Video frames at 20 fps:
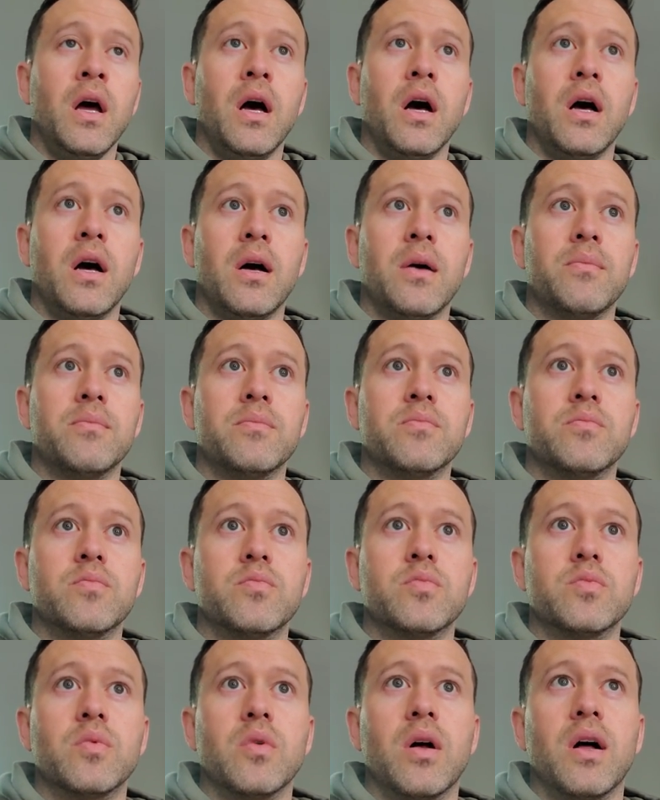Um,
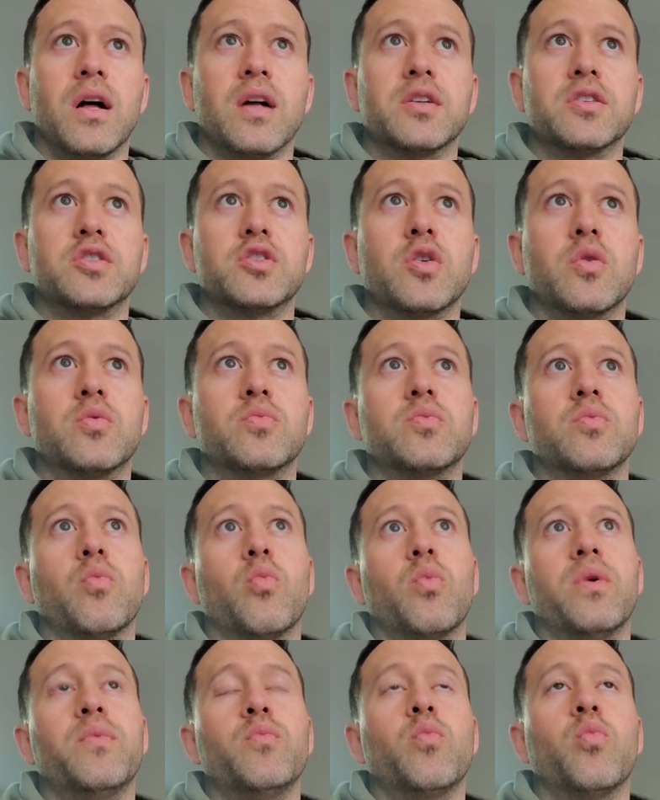uh, so
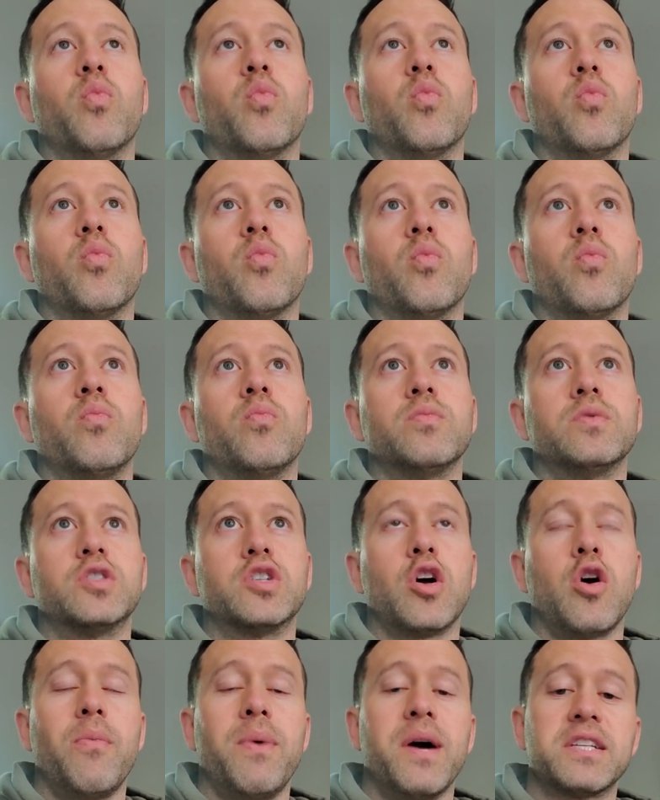when
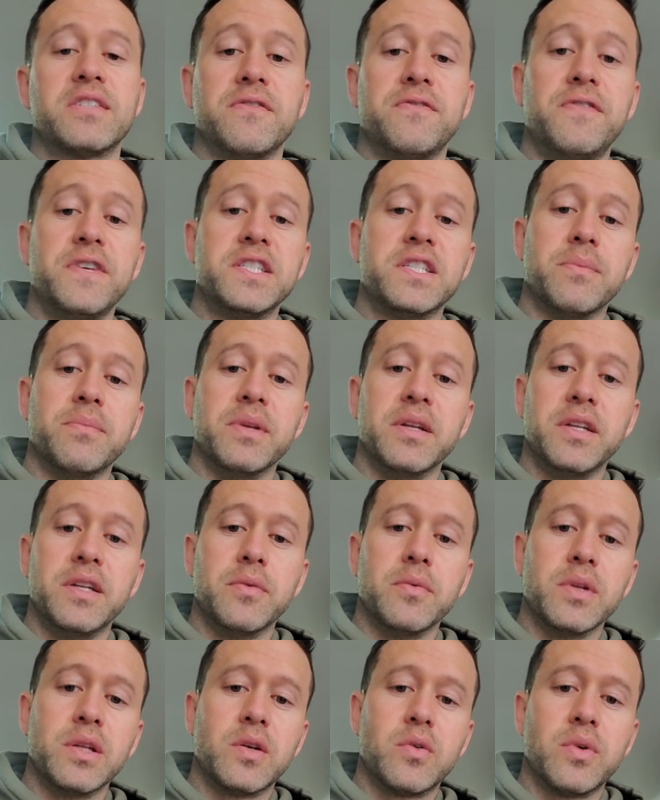to go back to feasibility
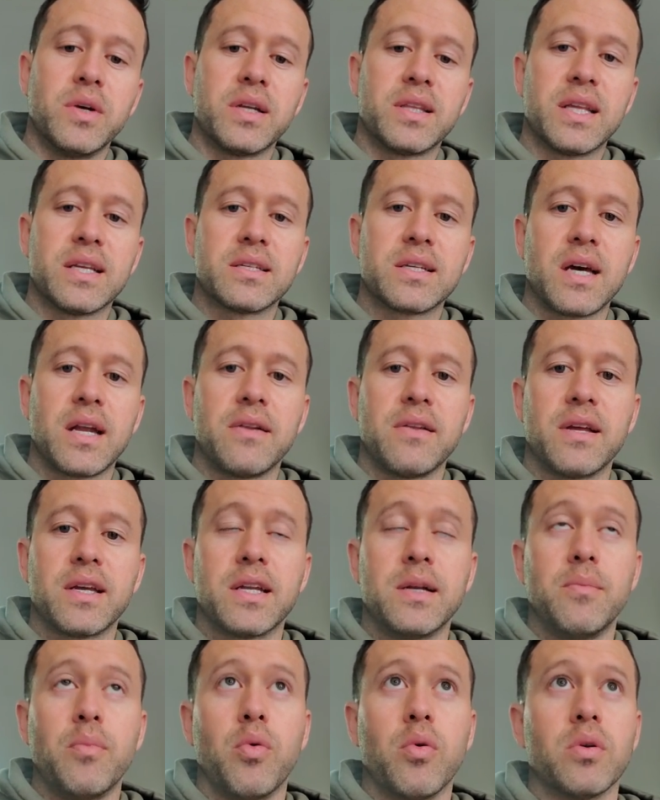really quick, that's kind of like
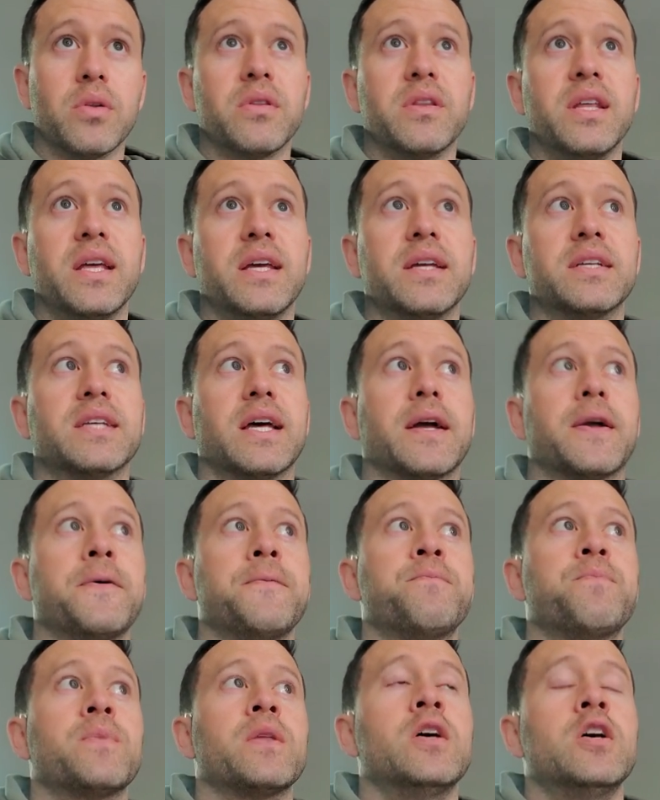an important thing is like
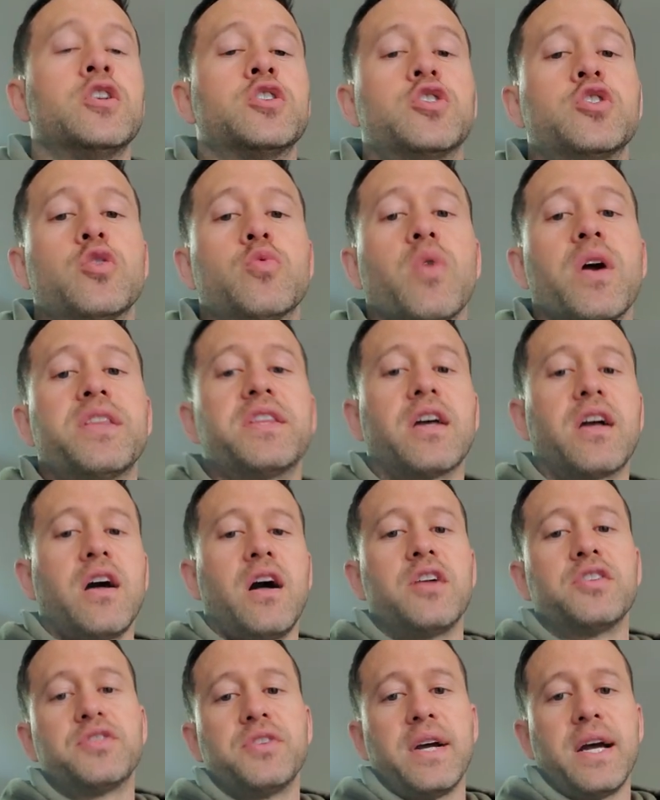so you write the
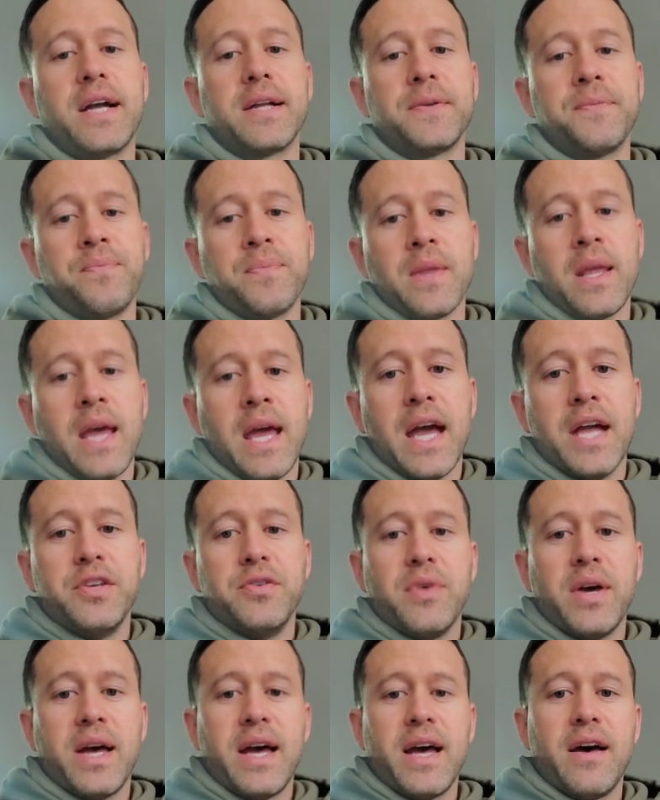contract and
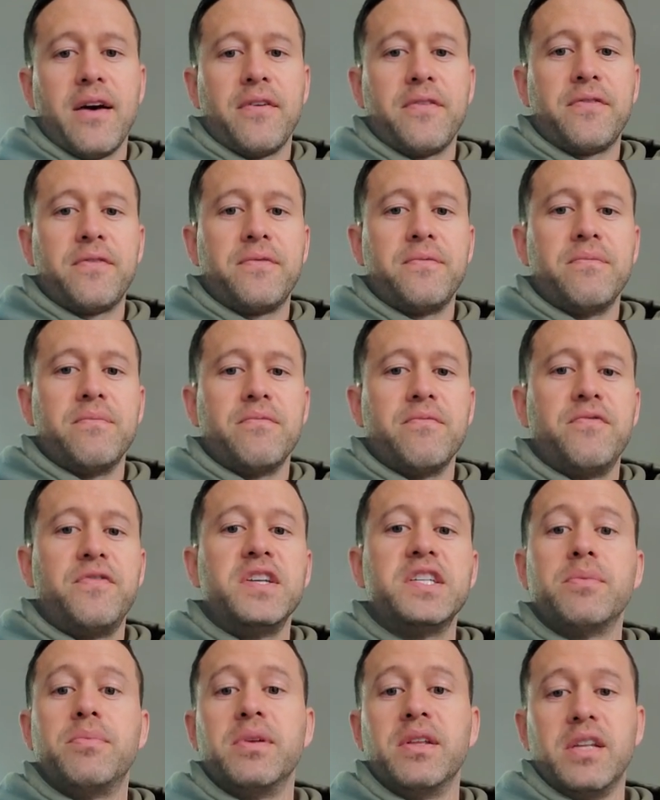you have
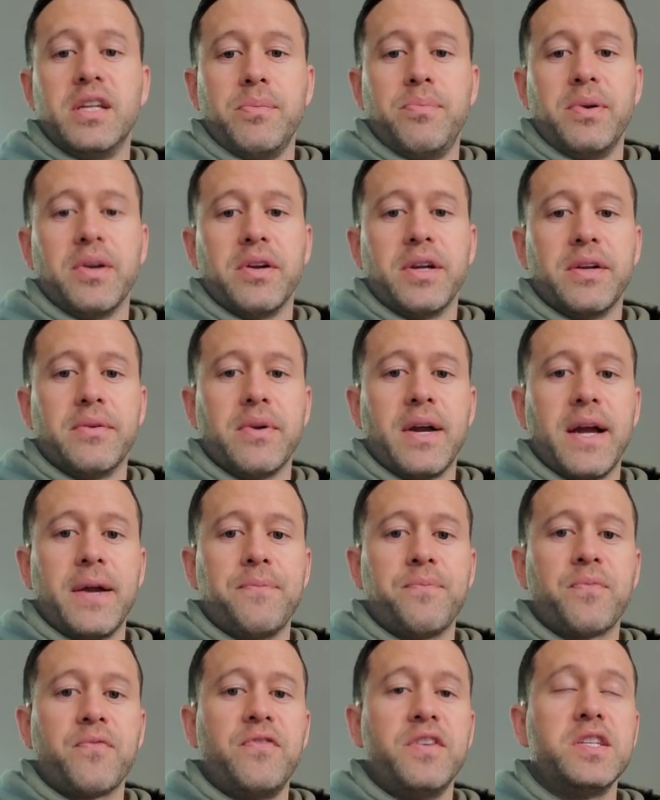feasibility period,
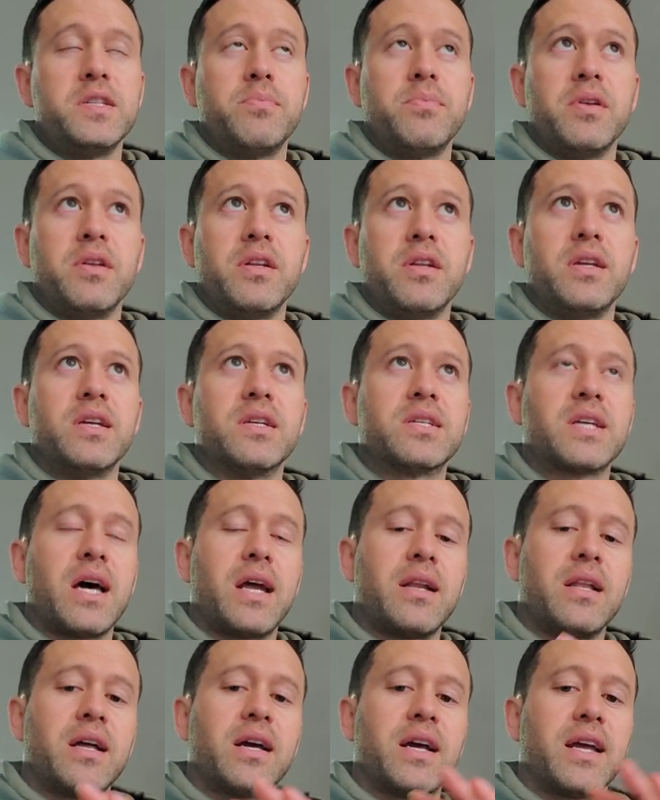right? Feasibility is
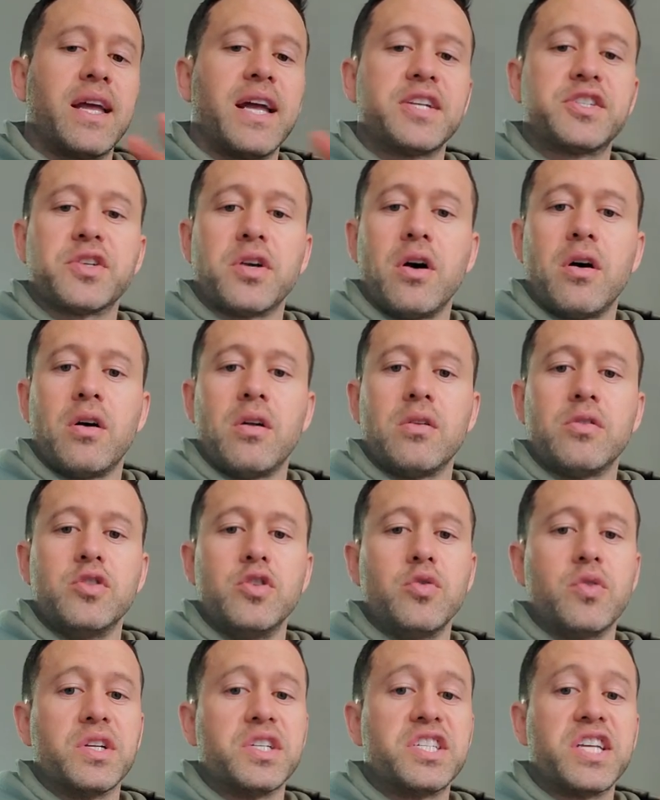kind of like a catch-all.
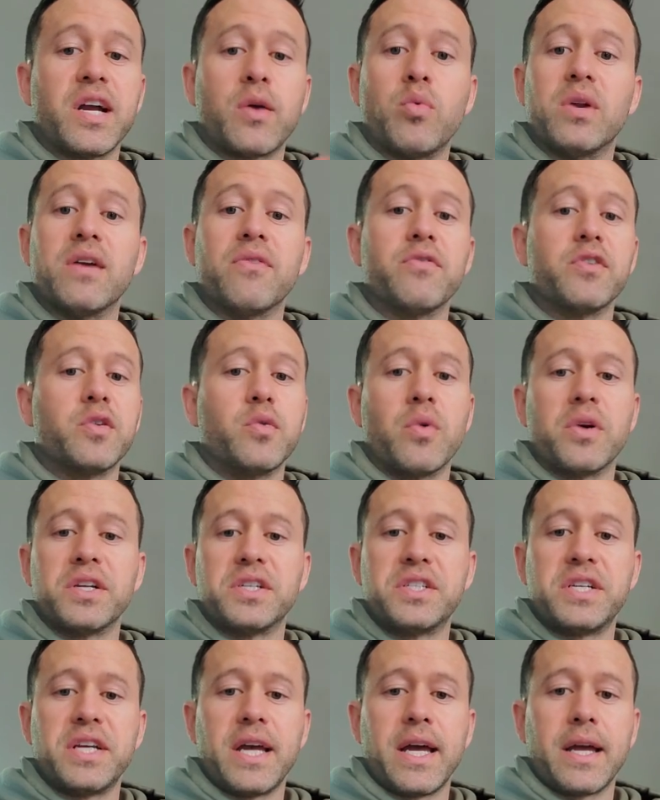You can check whatever you want
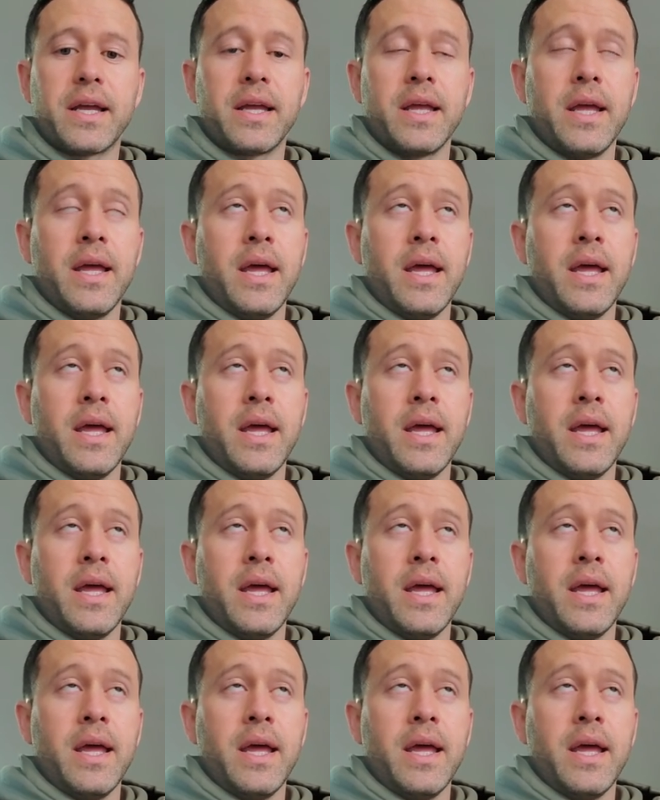to check.